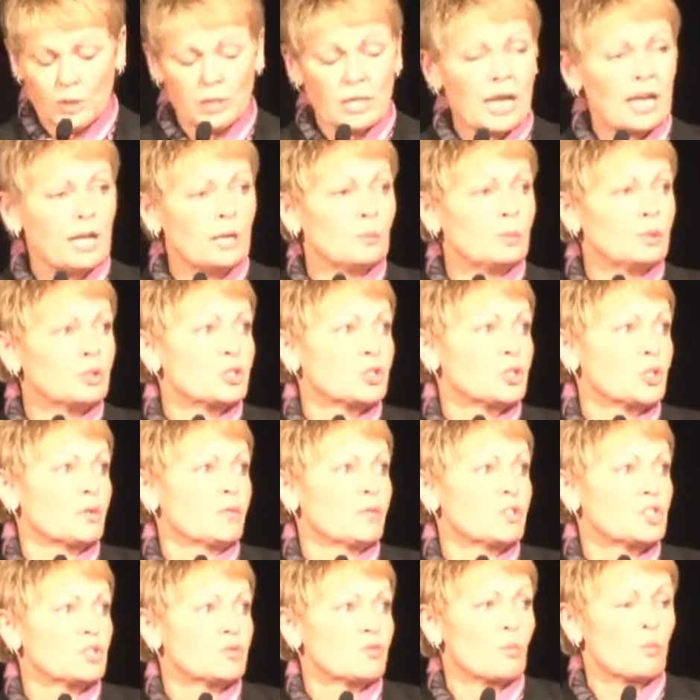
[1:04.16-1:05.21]
reliable
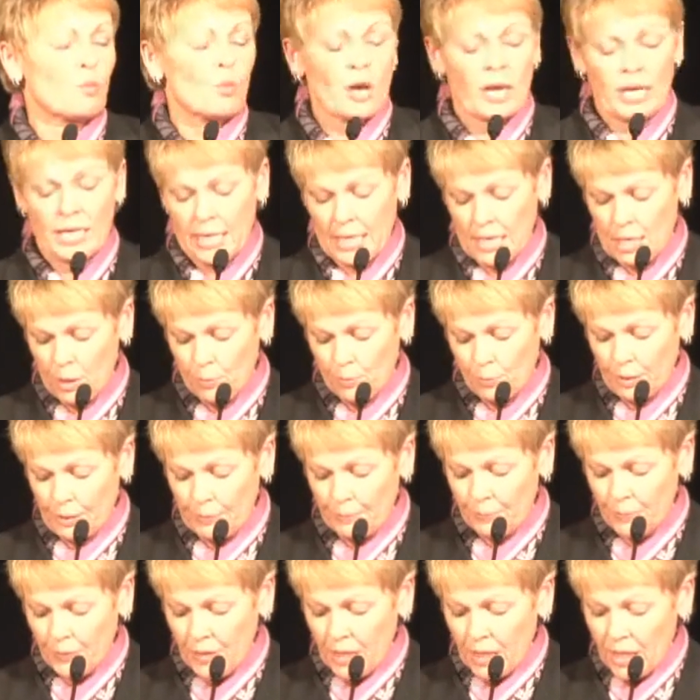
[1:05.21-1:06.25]
service from
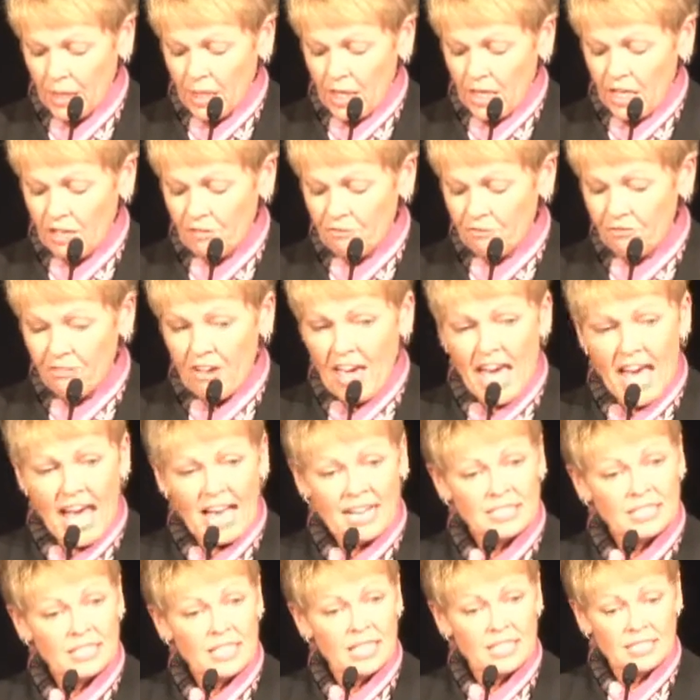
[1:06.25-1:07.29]
Wright-Hennepin. In
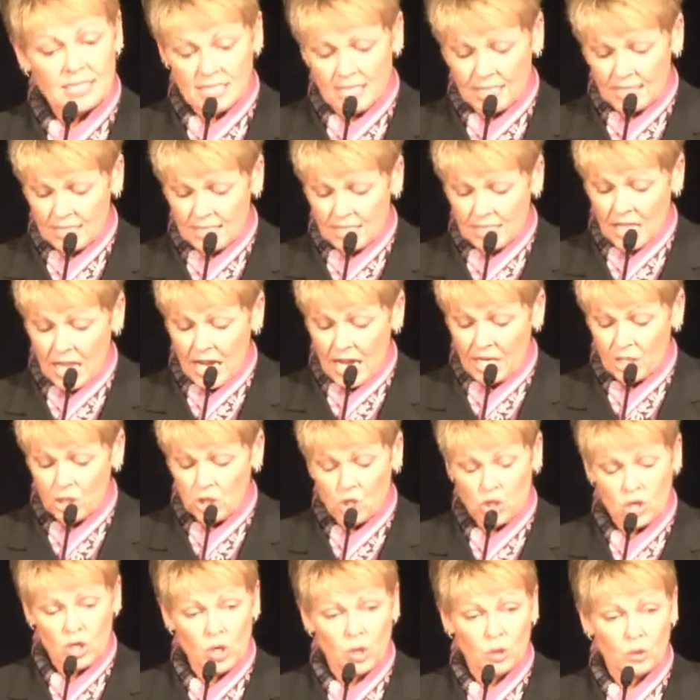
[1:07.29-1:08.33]
fact, as this slide
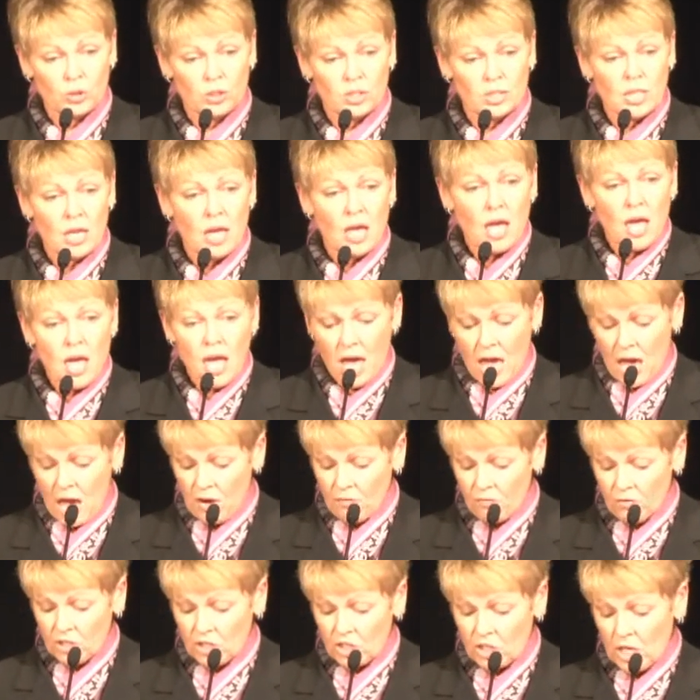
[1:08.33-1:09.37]
shows,
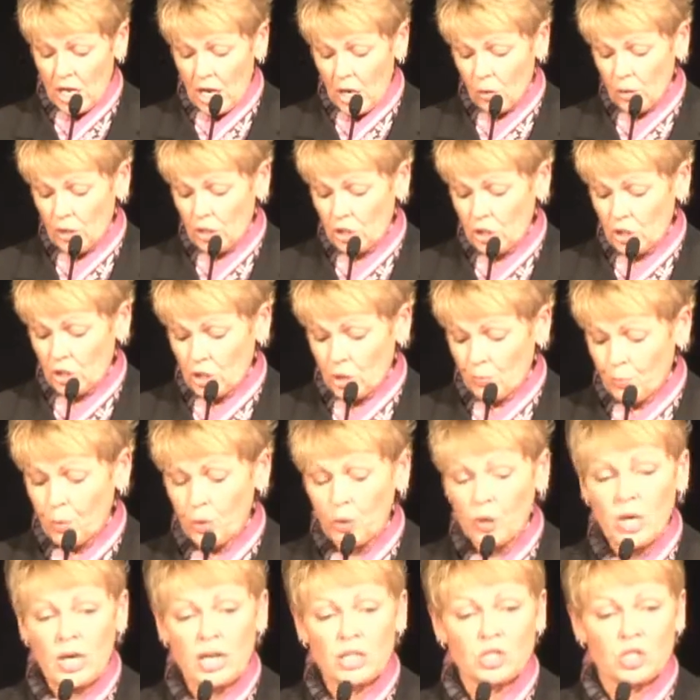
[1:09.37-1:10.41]
average outages
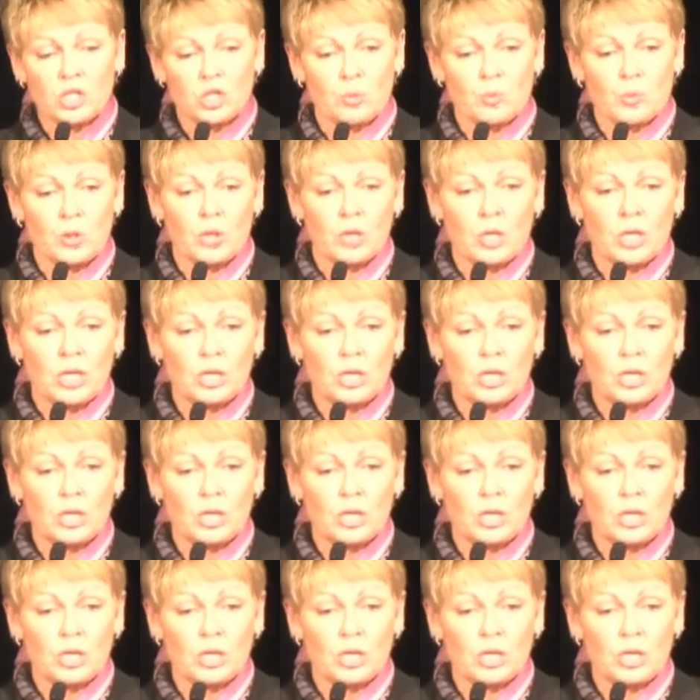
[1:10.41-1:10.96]
per customer